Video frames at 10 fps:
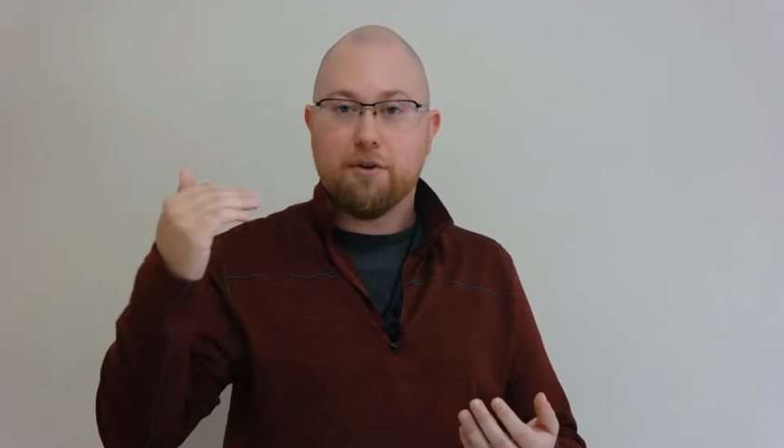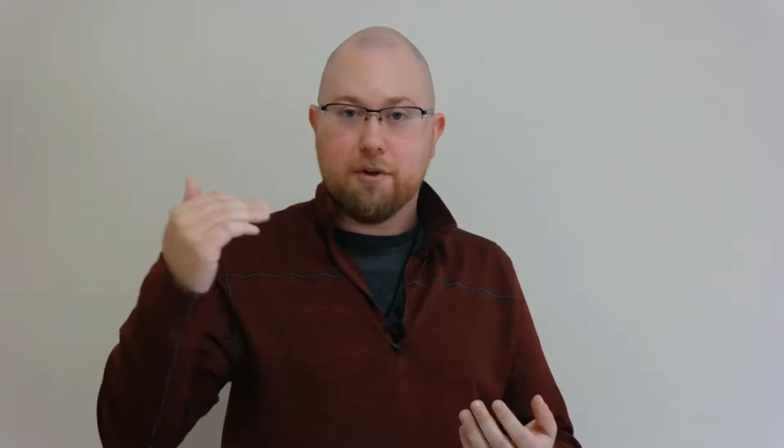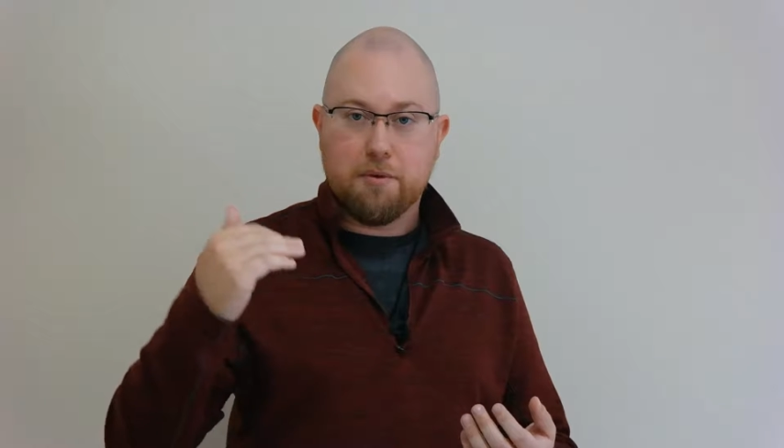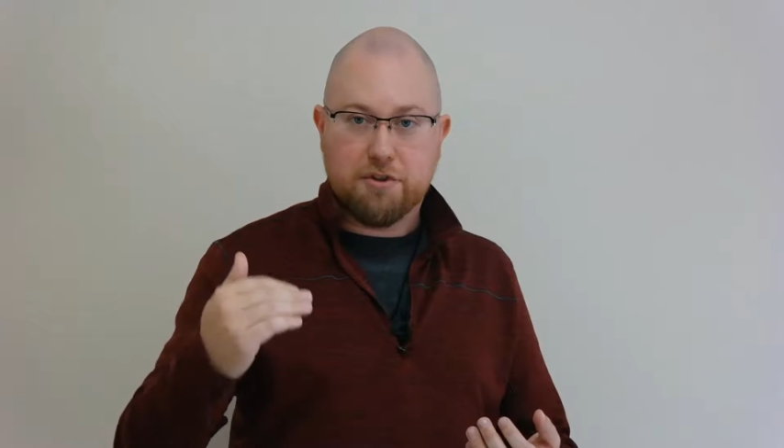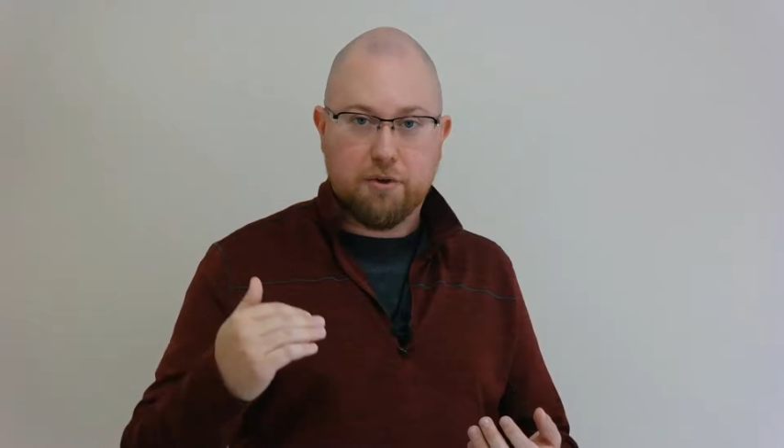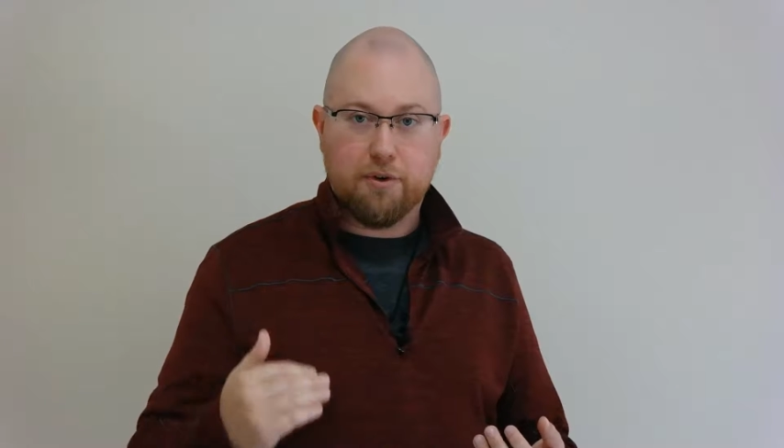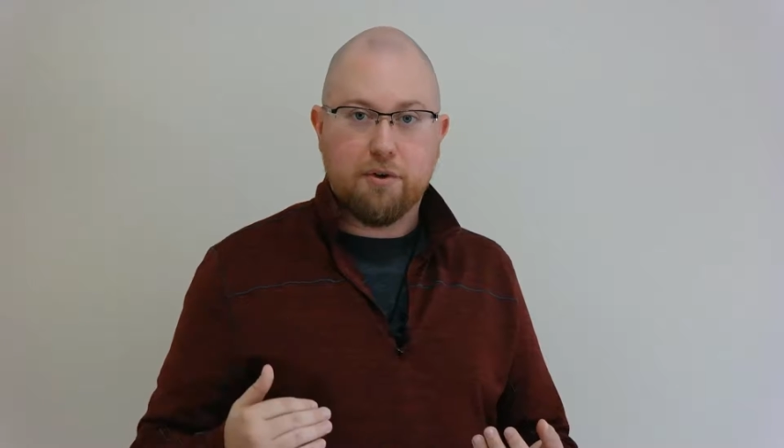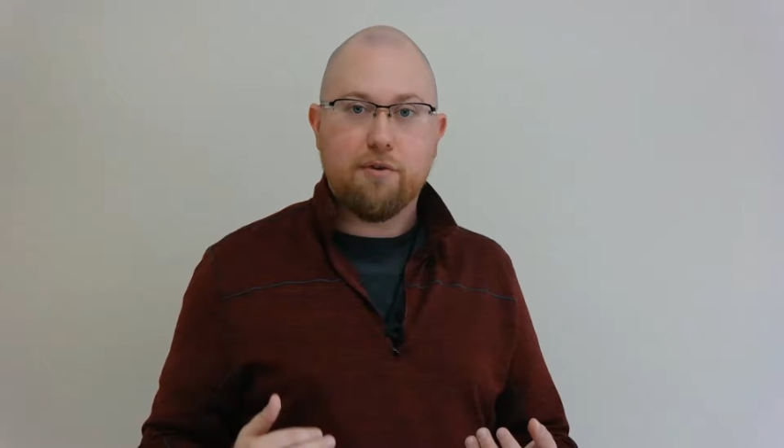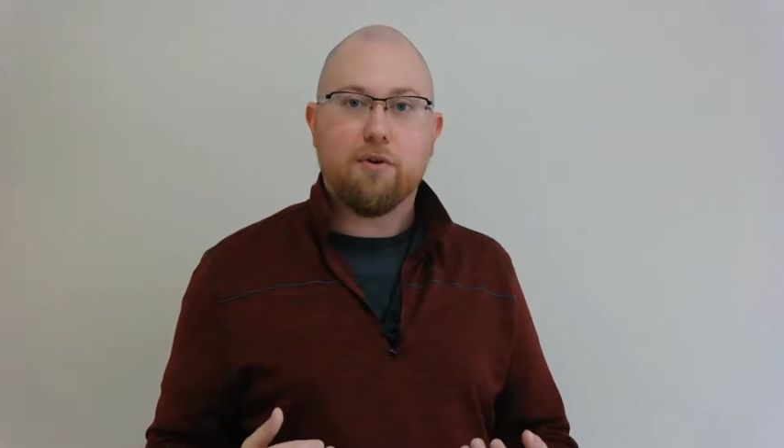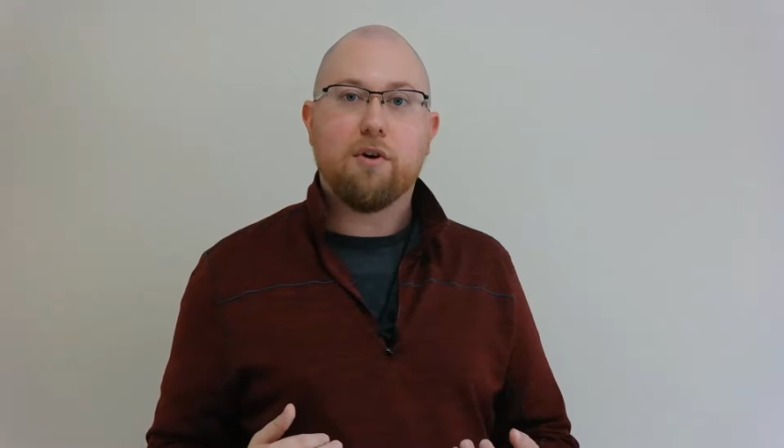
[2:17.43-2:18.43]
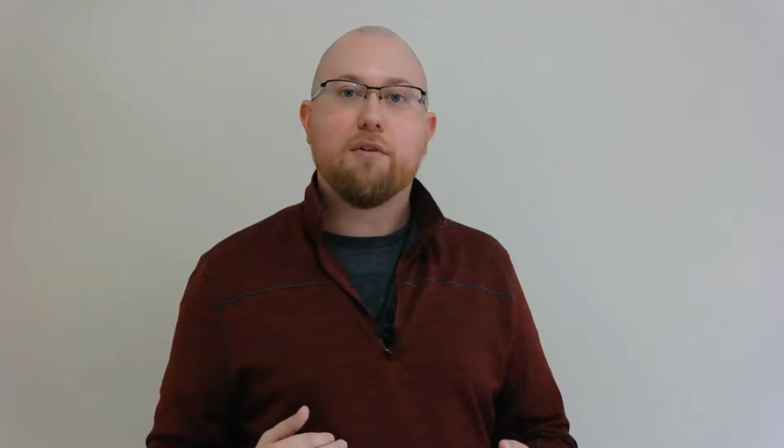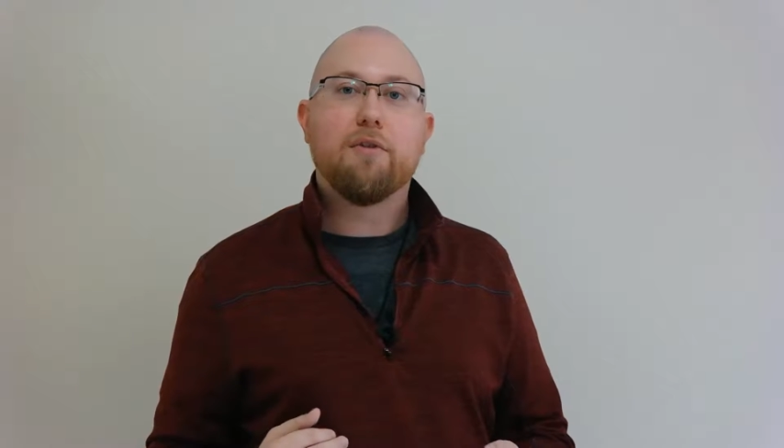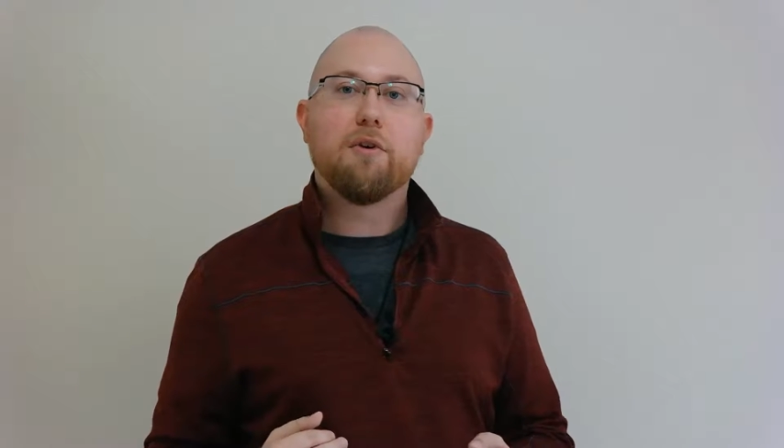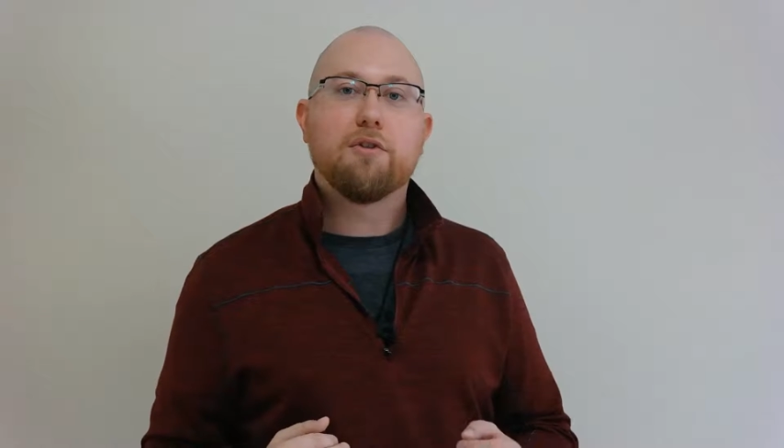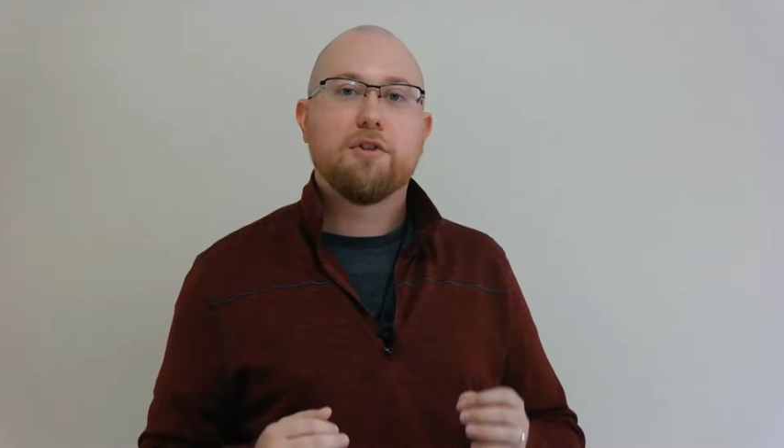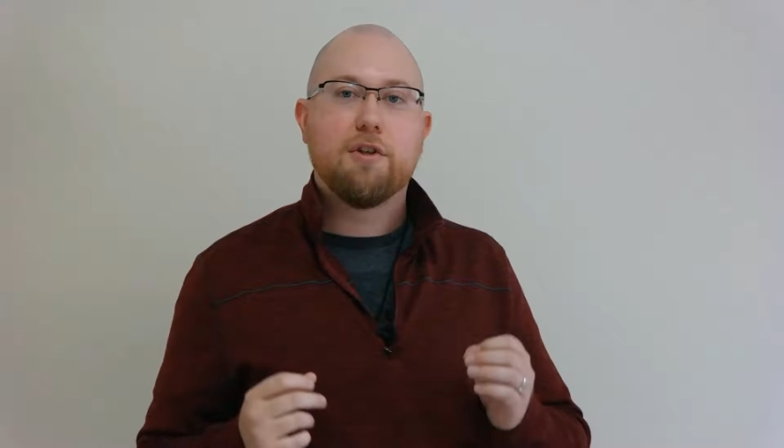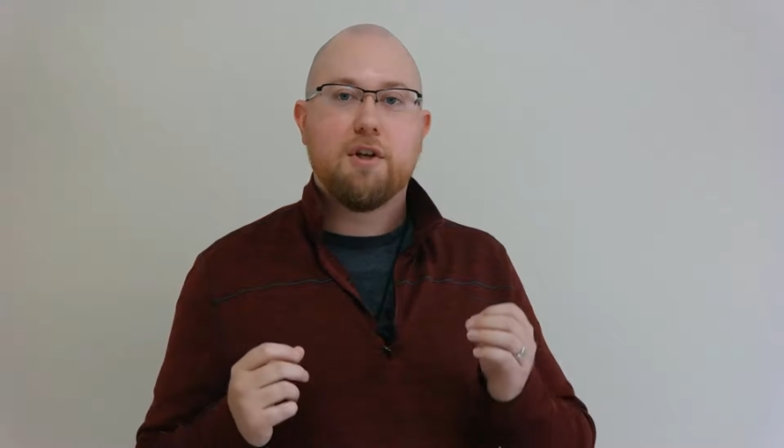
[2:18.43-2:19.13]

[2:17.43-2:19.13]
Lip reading: that was going over all of those.